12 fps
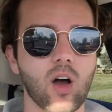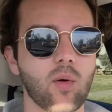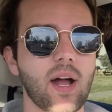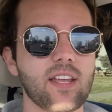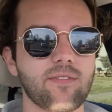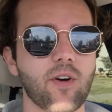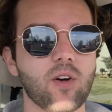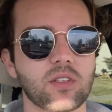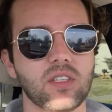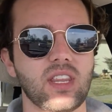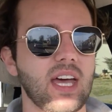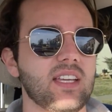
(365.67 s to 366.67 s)
Alrighty, folks,
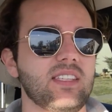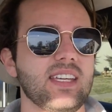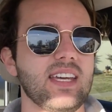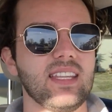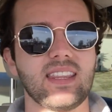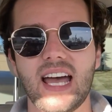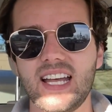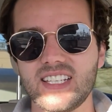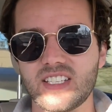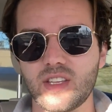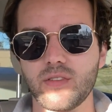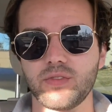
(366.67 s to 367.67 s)
that's it. That
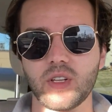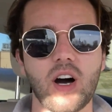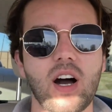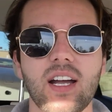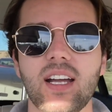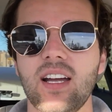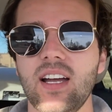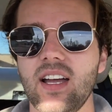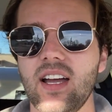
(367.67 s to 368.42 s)
is the vlog.